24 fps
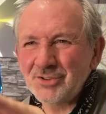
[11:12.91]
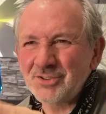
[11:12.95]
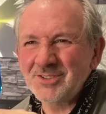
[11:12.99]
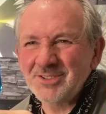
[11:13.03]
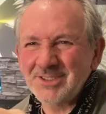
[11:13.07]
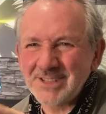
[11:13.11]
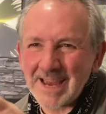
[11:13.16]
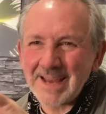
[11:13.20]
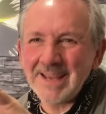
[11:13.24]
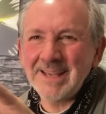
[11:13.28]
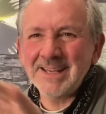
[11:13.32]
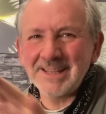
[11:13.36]

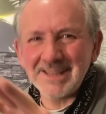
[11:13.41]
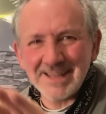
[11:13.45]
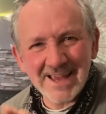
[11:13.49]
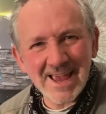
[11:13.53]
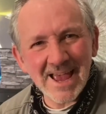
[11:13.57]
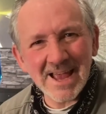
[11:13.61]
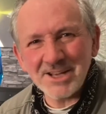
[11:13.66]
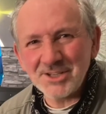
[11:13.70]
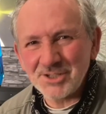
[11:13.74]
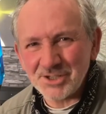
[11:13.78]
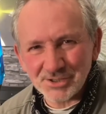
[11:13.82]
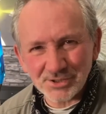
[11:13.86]
taking the
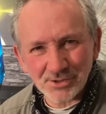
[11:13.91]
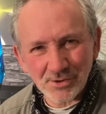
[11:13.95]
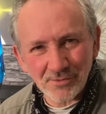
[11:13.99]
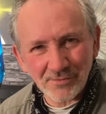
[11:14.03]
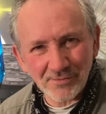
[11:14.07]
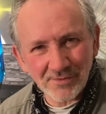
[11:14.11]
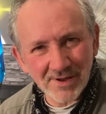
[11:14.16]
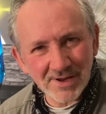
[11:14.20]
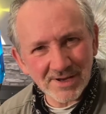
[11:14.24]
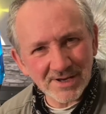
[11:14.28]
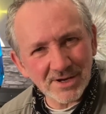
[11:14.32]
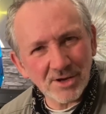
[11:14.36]
edges off
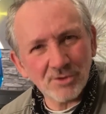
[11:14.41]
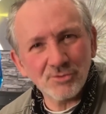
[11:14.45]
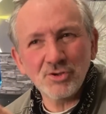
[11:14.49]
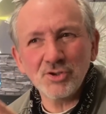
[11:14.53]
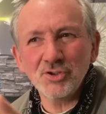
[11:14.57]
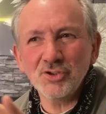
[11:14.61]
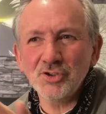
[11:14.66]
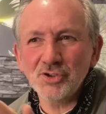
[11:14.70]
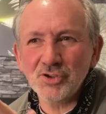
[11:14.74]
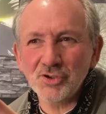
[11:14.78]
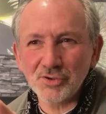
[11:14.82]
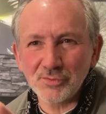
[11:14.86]
it, you know,
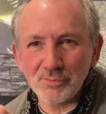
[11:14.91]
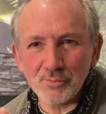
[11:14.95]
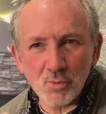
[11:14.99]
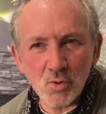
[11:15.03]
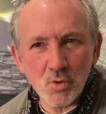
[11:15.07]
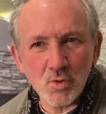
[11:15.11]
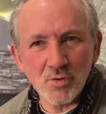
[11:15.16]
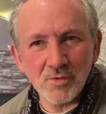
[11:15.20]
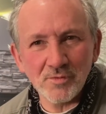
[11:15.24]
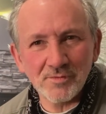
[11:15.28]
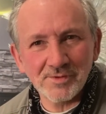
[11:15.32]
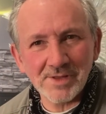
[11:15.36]
just
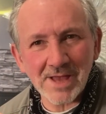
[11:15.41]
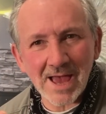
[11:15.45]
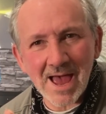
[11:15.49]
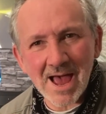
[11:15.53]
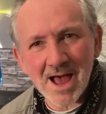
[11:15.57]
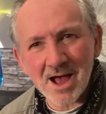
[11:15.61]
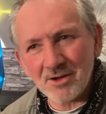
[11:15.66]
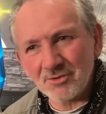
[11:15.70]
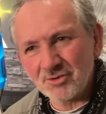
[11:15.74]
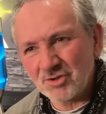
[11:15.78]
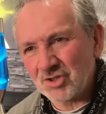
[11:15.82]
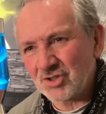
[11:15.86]
smoothed
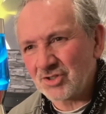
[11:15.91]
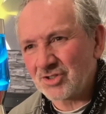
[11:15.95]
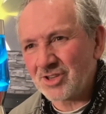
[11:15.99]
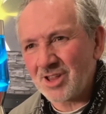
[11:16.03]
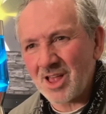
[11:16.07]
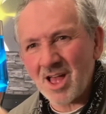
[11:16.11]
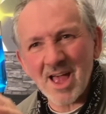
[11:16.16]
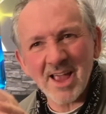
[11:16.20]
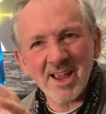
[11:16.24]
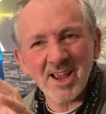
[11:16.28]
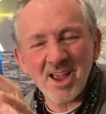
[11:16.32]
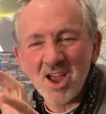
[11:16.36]
out, just
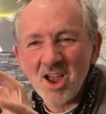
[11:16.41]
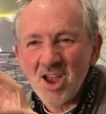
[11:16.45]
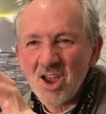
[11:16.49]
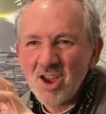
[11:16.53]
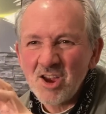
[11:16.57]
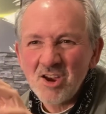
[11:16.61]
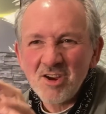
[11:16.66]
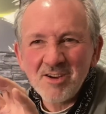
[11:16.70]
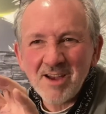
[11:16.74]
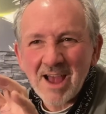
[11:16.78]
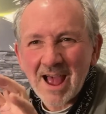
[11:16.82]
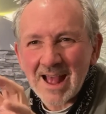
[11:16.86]
like
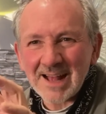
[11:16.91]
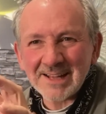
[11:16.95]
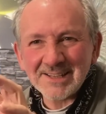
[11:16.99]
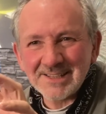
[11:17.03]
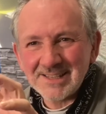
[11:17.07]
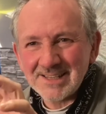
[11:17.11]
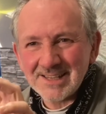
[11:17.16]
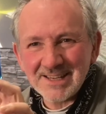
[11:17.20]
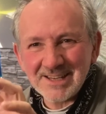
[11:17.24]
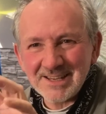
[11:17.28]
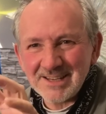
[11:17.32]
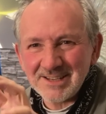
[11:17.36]
had
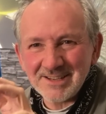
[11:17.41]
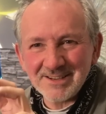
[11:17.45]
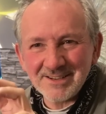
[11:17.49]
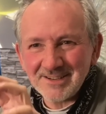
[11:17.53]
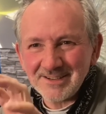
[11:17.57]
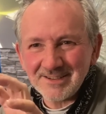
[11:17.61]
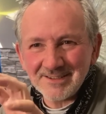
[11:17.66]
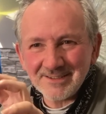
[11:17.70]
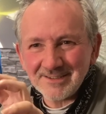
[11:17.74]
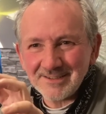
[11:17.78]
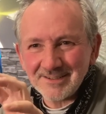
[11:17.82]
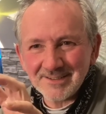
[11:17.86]

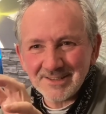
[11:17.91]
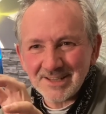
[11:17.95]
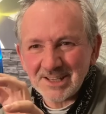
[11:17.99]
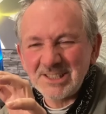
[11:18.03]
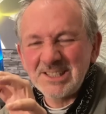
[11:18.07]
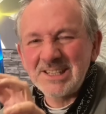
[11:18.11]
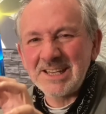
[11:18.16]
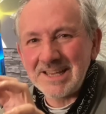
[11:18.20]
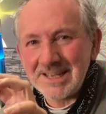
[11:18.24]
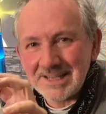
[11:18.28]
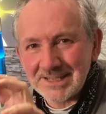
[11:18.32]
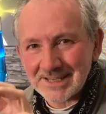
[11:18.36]
the
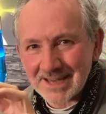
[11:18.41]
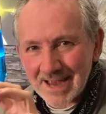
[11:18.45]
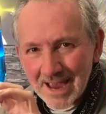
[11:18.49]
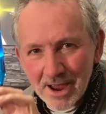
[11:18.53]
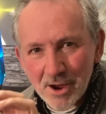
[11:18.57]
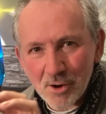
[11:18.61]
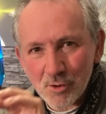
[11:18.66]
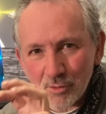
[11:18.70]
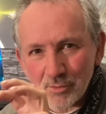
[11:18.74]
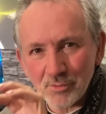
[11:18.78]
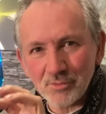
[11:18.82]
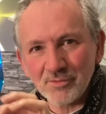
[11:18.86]

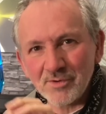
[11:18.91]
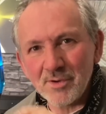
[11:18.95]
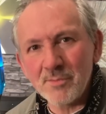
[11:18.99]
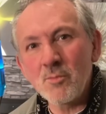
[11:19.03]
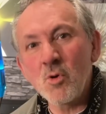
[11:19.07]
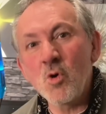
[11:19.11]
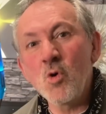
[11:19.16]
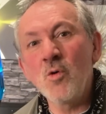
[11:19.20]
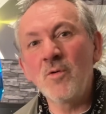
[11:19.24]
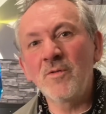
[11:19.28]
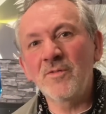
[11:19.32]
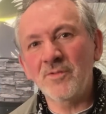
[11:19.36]
detail
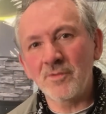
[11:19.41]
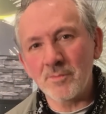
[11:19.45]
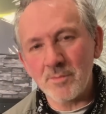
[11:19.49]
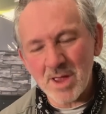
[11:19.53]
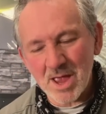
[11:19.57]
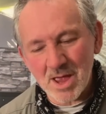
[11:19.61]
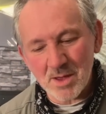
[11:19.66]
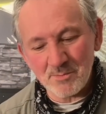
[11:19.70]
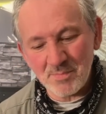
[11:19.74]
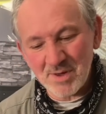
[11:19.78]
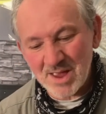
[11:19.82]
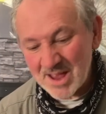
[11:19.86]
removed from it
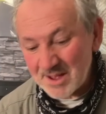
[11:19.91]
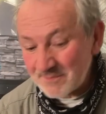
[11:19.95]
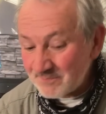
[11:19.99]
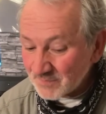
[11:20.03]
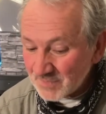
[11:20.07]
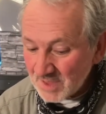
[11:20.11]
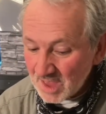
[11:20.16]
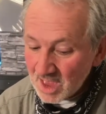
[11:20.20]
a bit.